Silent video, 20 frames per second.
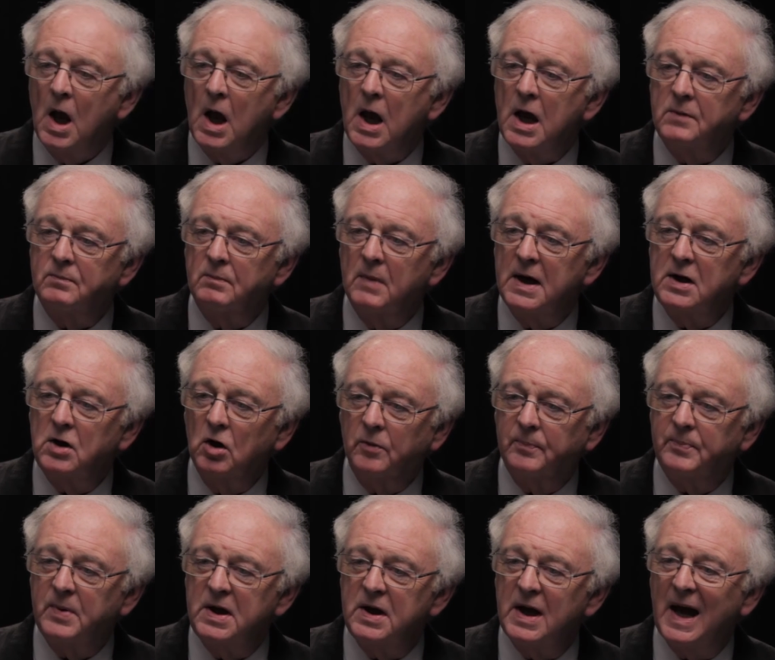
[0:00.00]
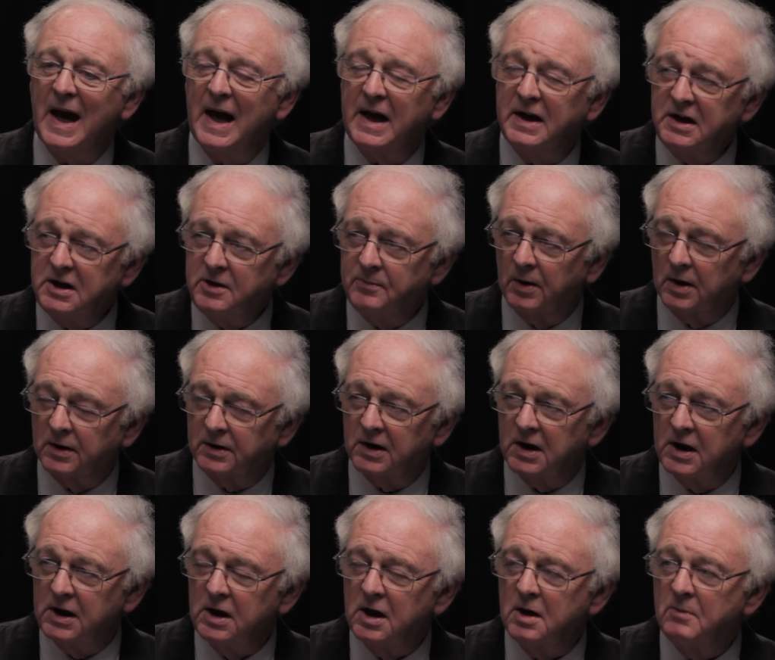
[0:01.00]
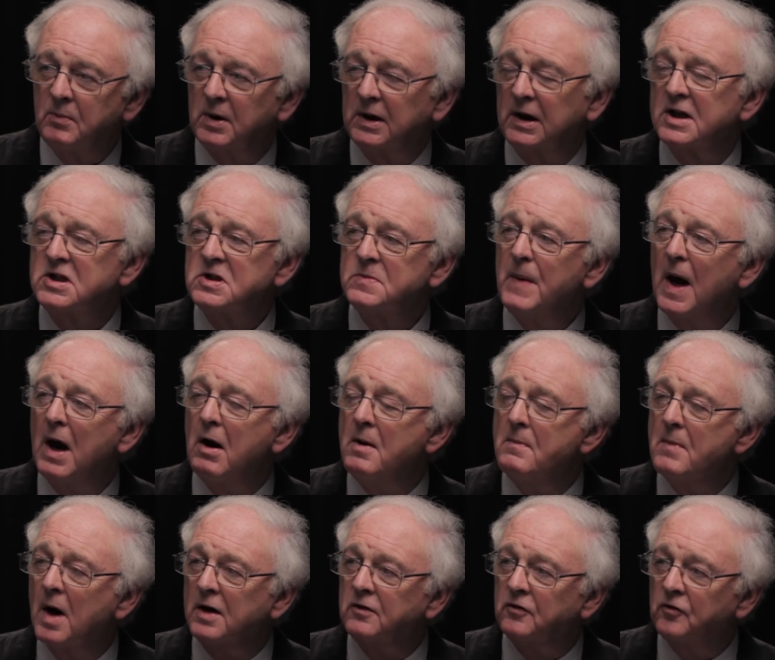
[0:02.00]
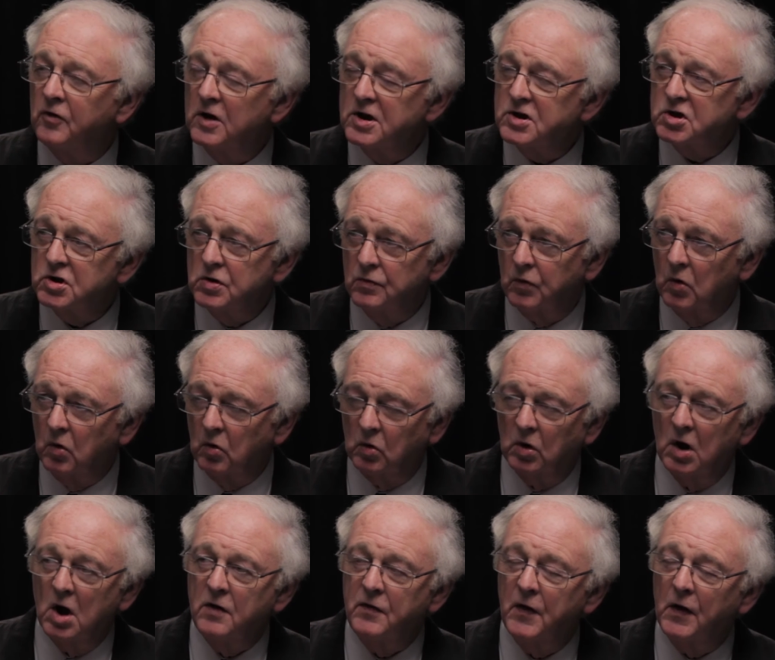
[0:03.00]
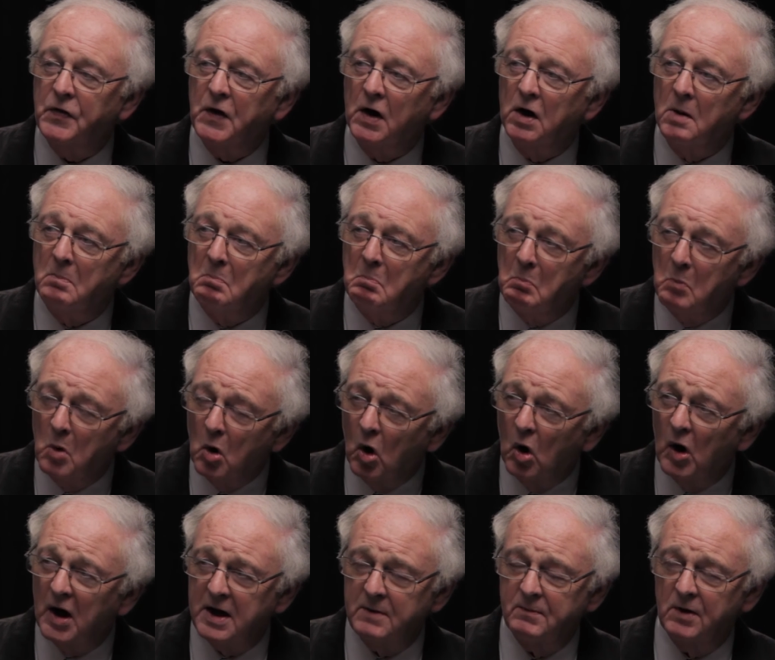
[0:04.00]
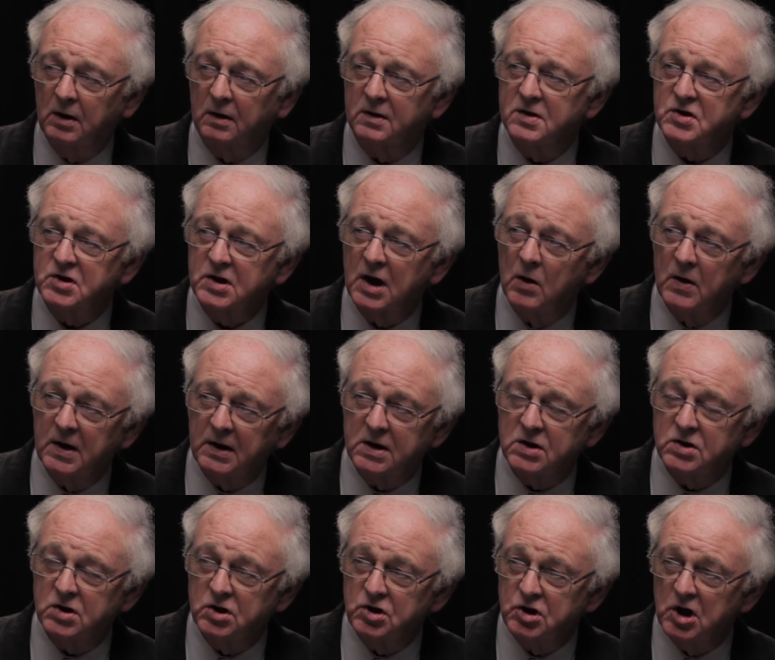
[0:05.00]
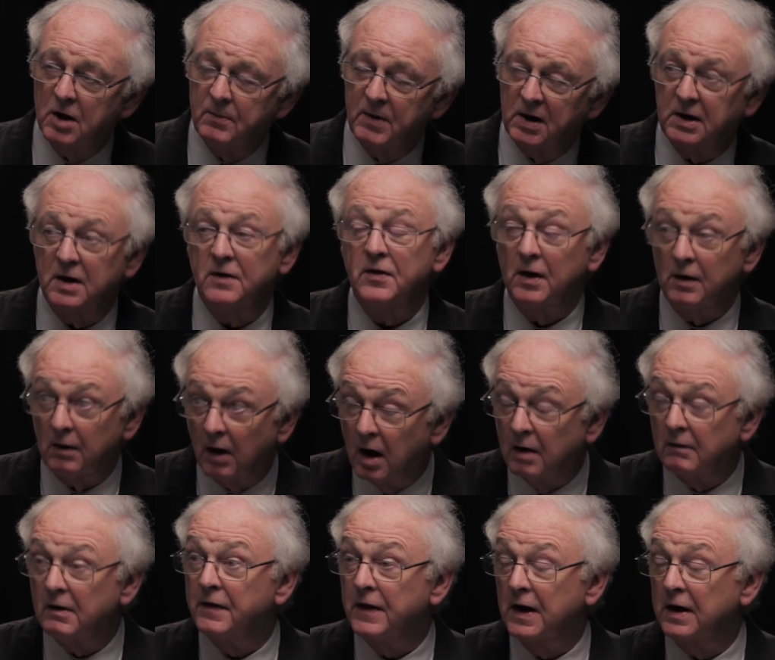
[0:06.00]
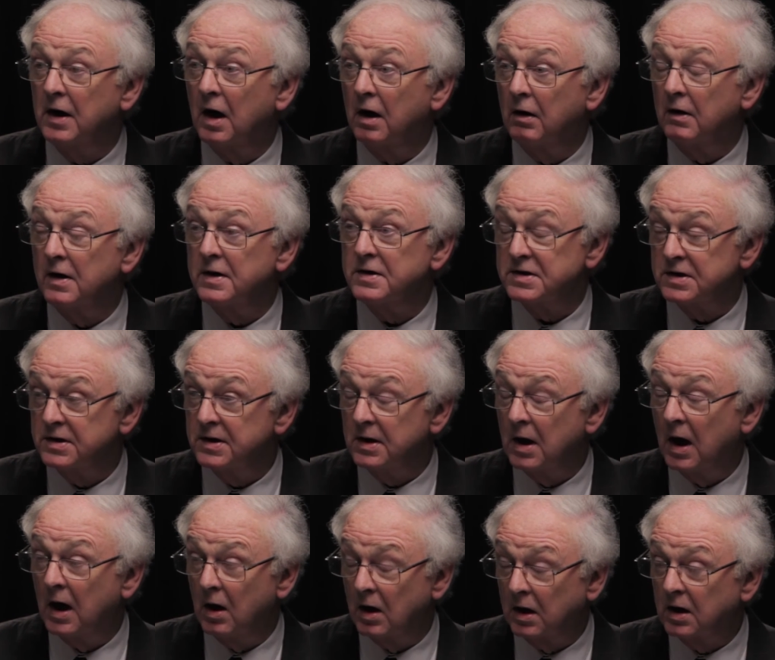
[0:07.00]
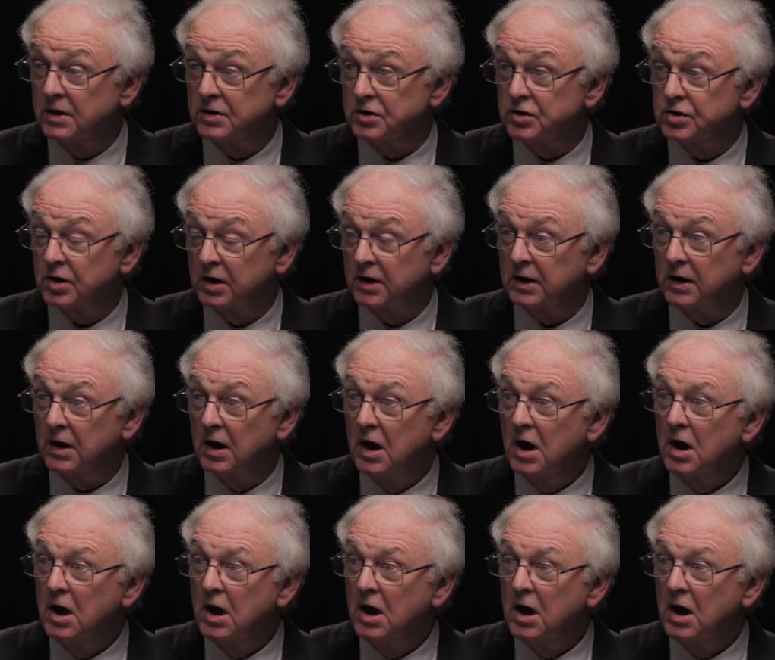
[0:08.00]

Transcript: It may not be anybody, but let's bear in mind, first of all, that there are more immigrants going into Germany than are in our country.